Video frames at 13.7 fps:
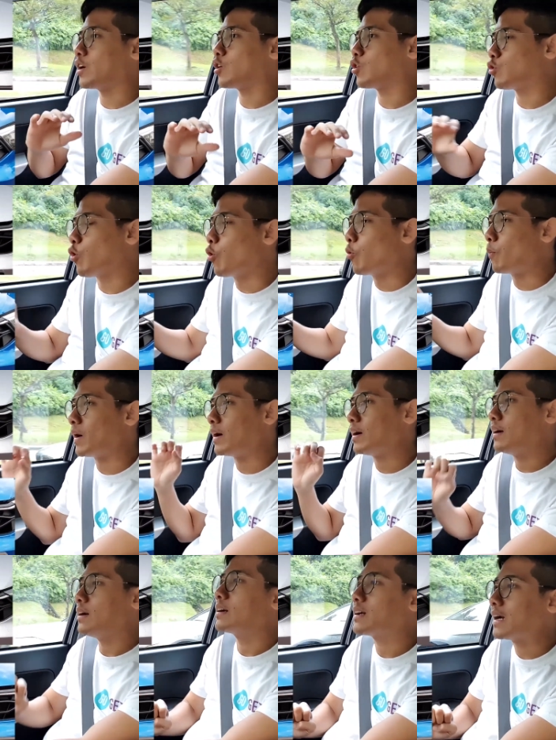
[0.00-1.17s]

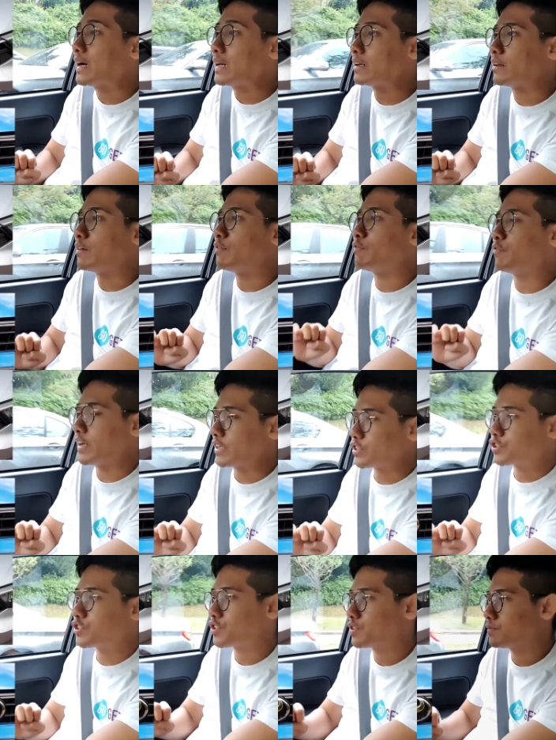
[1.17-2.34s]
chrome colored
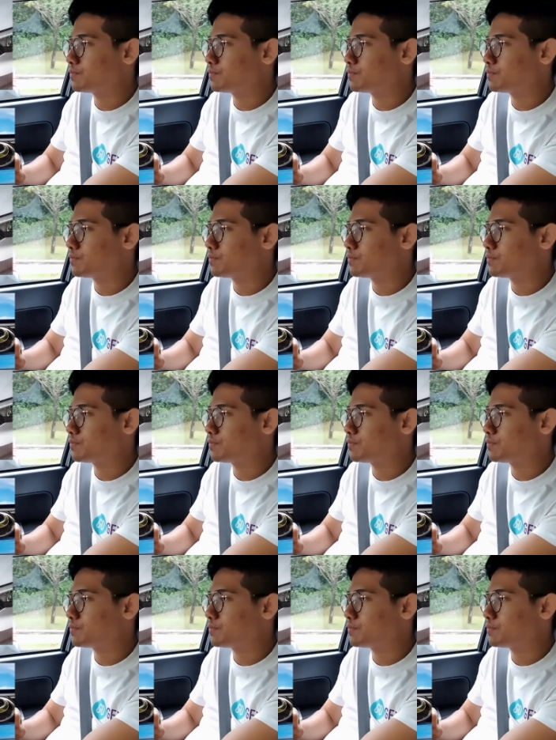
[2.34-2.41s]
finish.